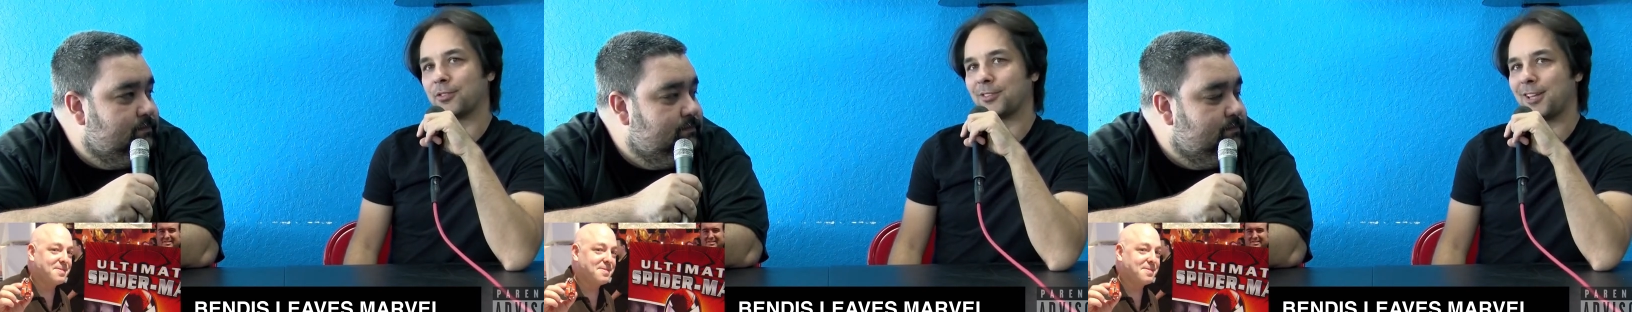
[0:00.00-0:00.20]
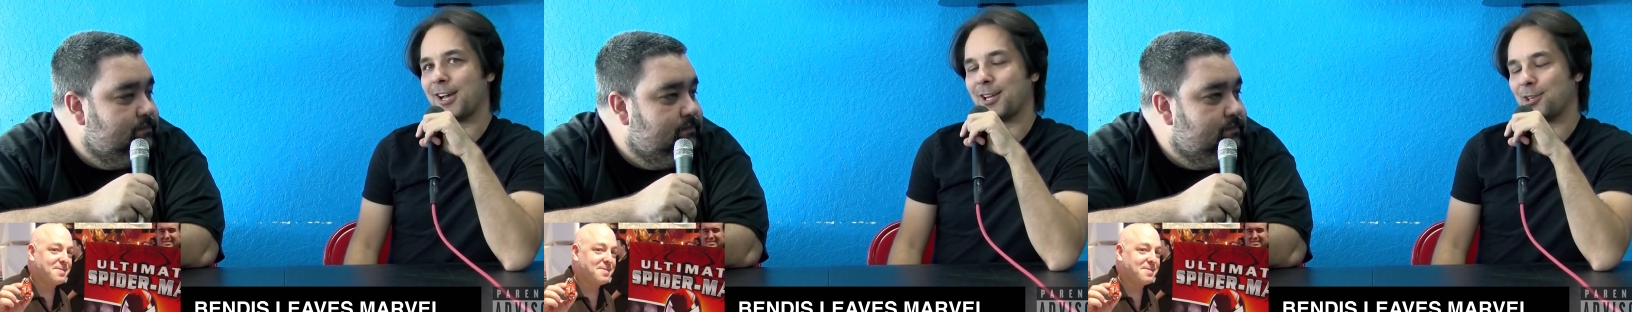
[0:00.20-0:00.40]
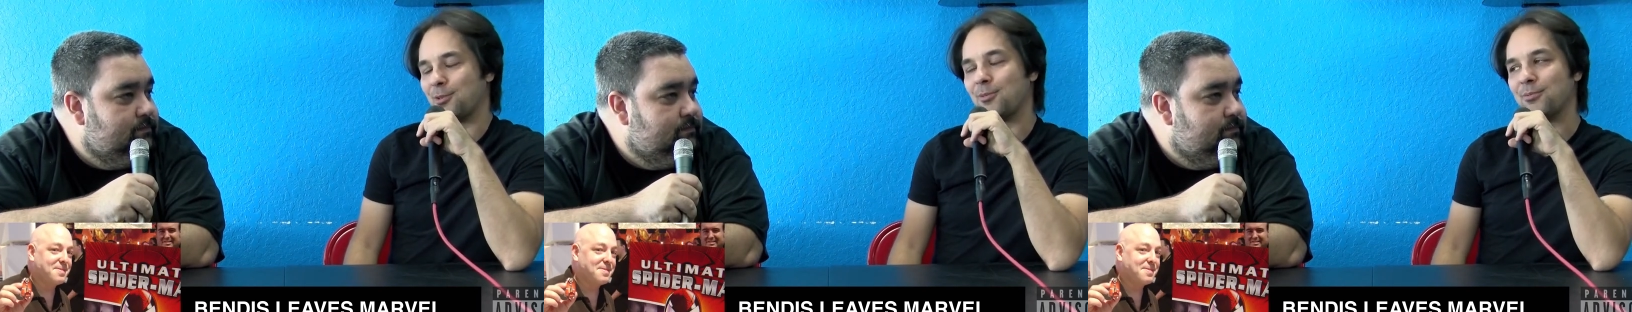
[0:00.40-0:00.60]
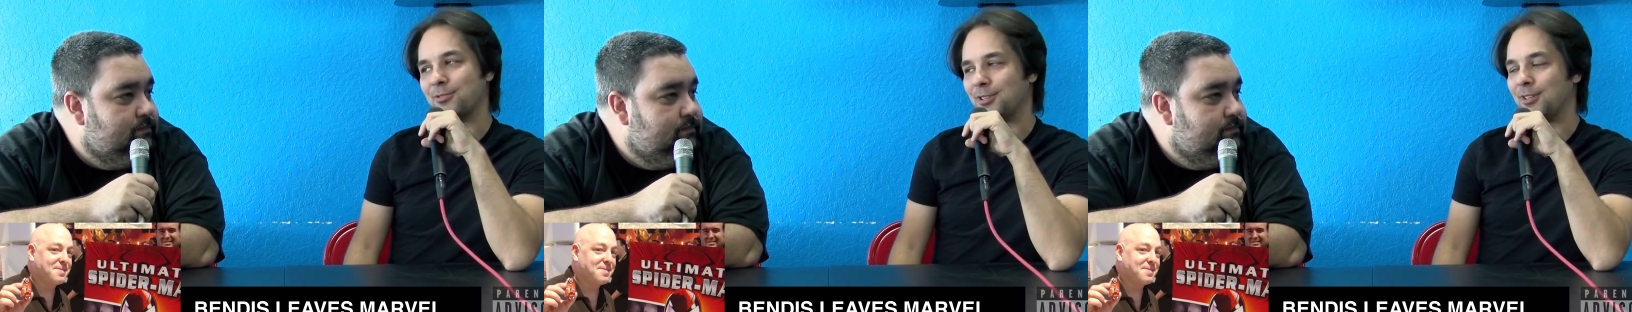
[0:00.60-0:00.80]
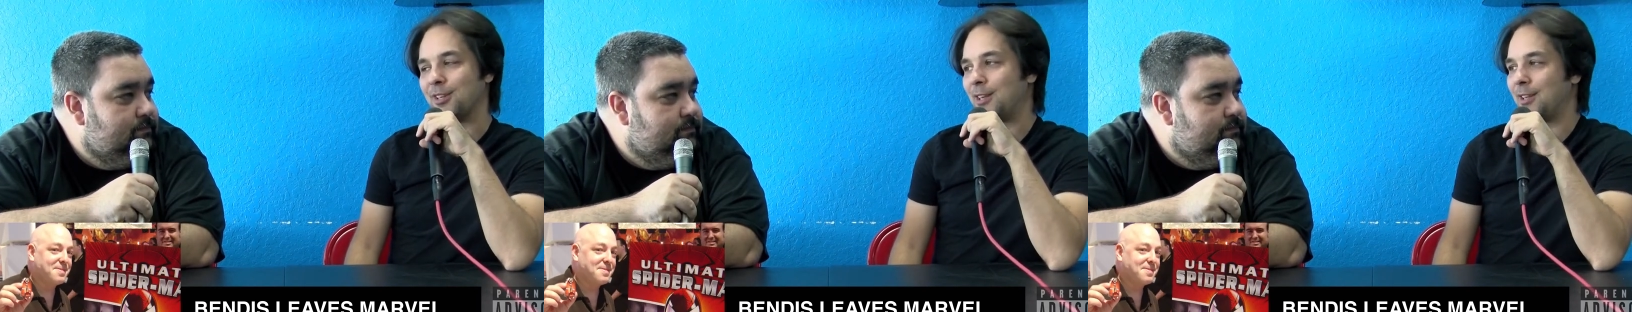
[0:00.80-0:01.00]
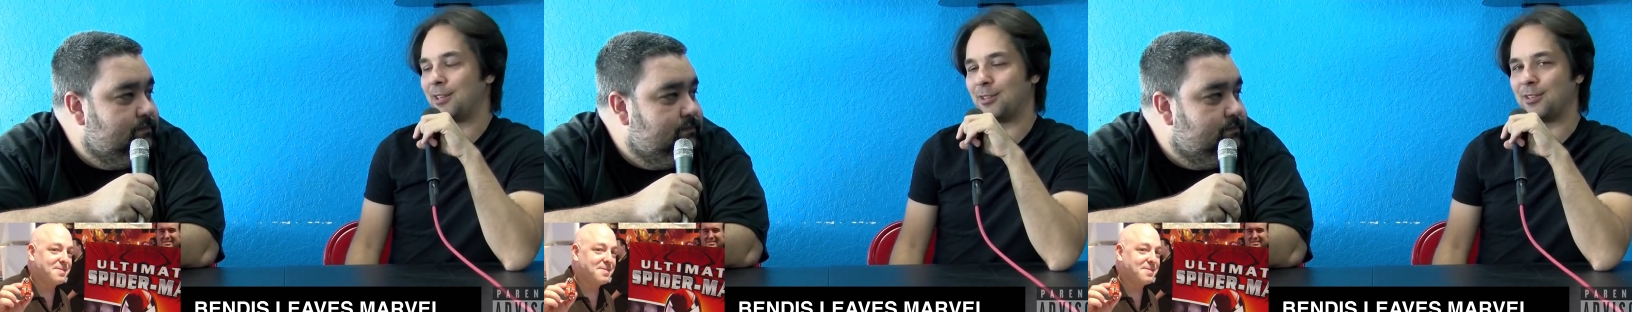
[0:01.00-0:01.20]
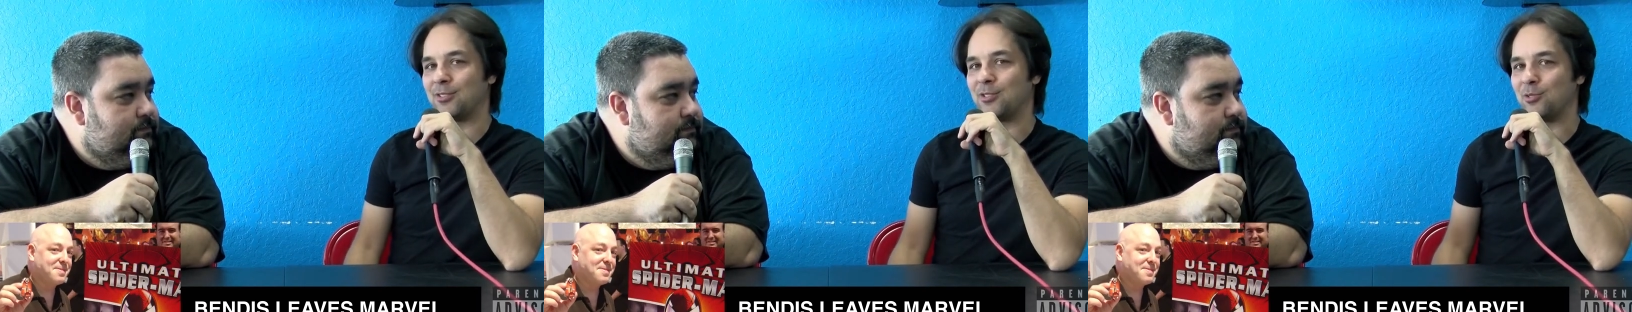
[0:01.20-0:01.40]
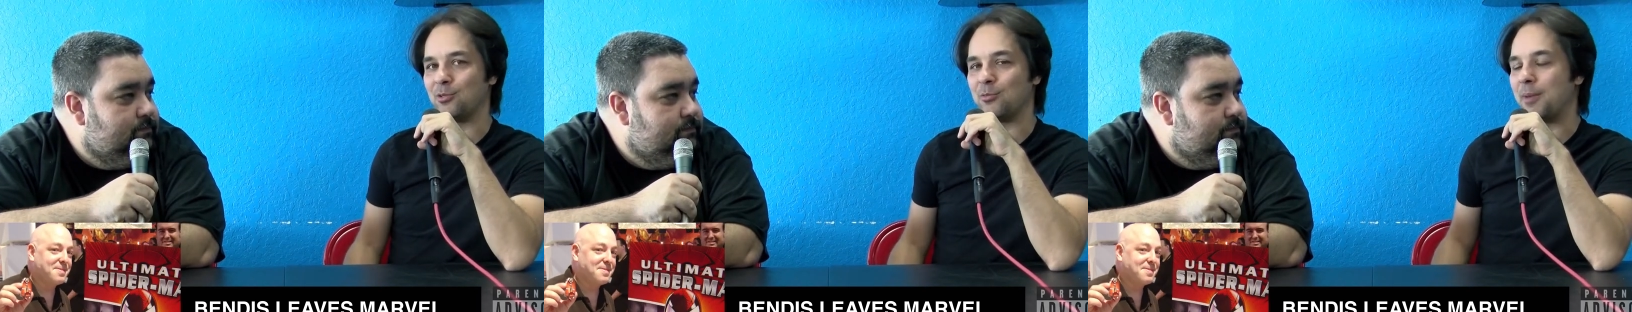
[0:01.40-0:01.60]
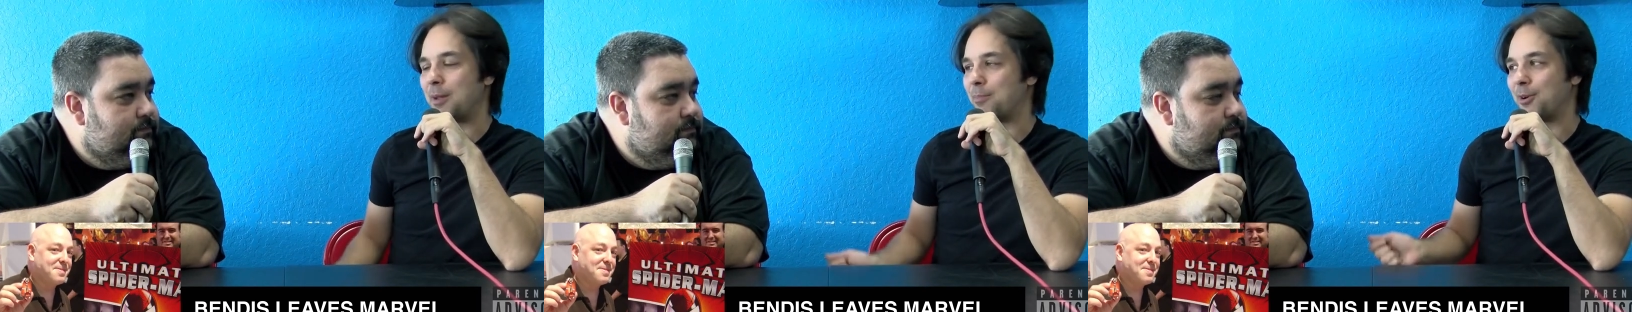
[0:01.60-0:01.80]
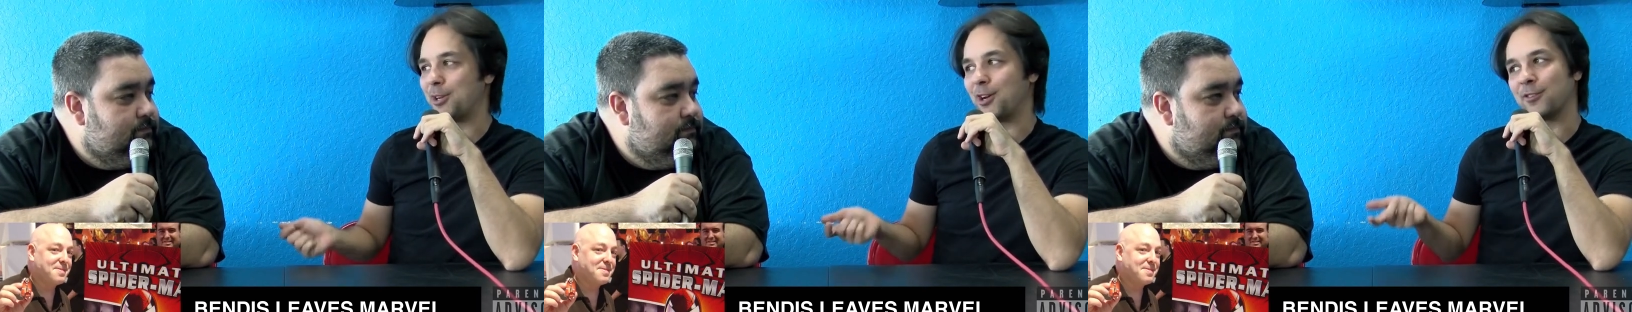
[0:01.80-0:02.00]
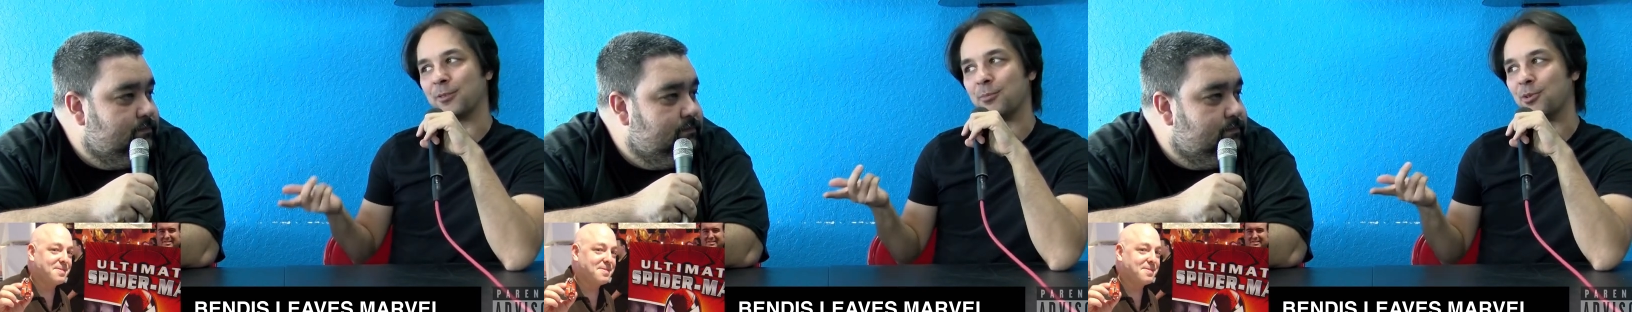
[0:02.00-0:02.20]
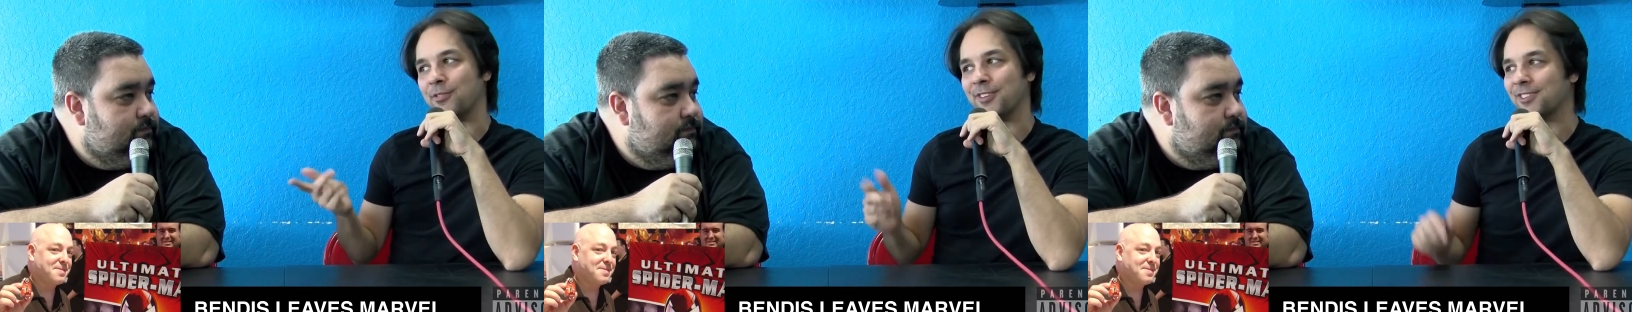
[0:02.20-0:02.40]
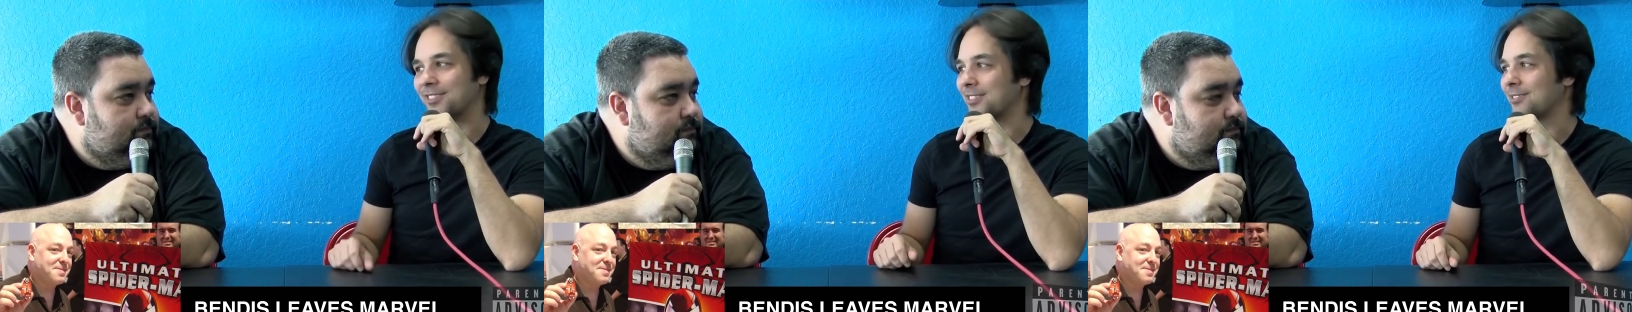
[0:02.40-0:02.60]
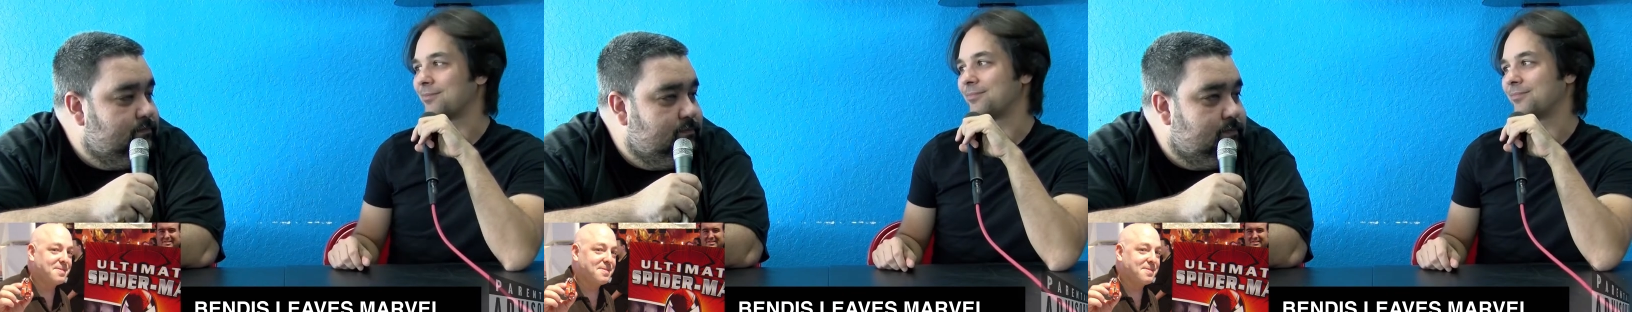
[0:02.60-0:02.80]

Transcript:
Speaker 1: stock, you you, you make money off the movies.